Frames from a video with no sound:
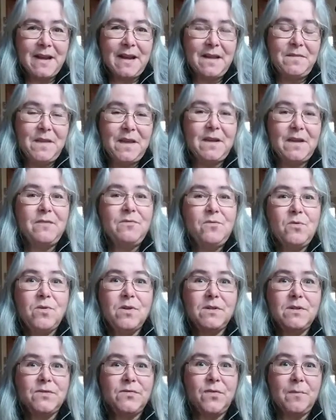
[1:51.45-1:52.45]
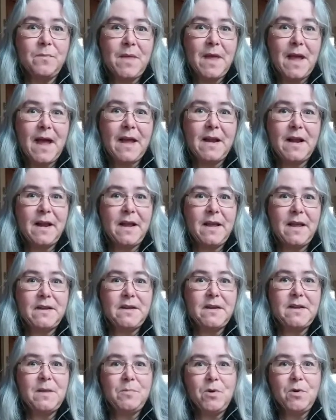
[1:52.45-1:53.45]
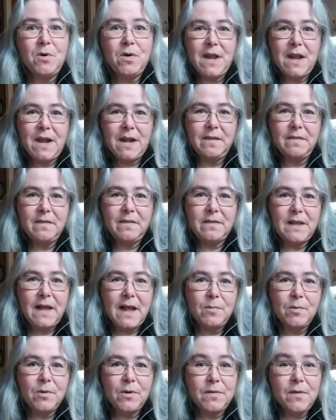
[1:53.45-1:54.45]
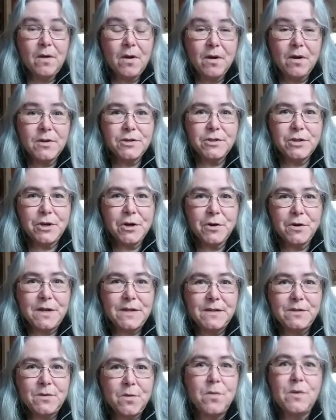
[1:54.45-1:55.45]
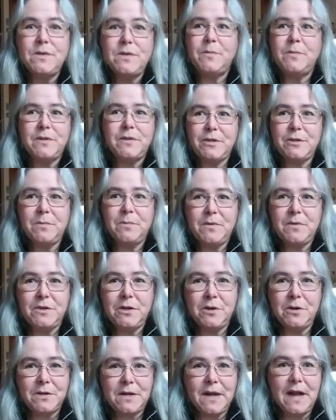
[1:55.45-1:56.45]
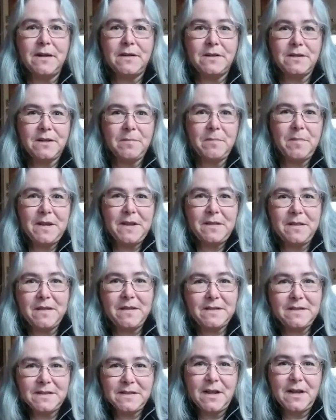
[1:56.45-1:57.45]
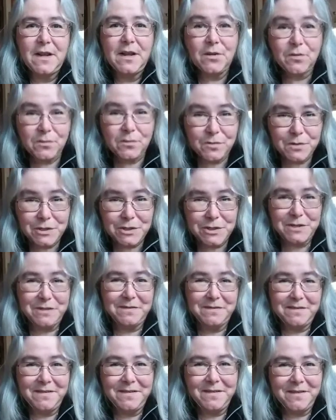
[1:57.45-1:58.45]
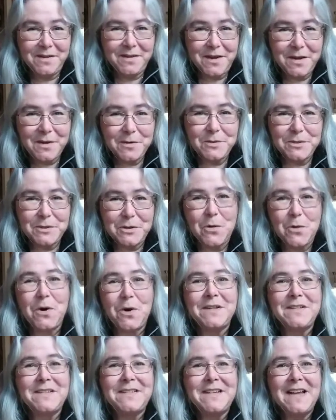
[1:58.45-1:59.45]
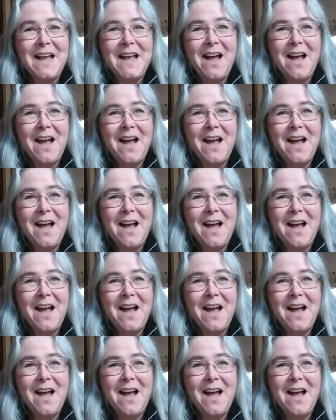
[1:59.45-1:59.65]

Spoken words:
And then, of course, from that, I ended up creating the Labyrinth Art Journeys course, which turned out to be this huge course.